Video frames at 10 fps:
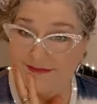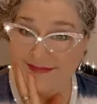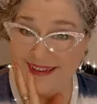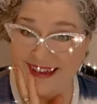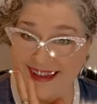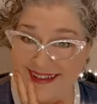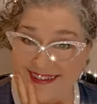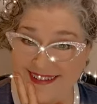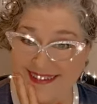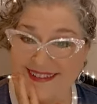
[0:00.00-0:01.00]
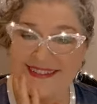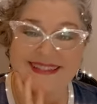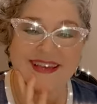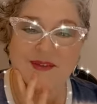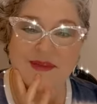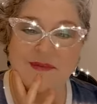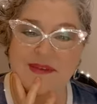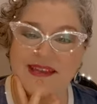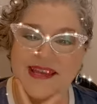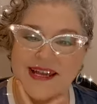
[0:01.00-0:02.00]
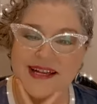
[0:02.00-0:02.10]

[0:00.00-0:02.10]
Okay? So maybe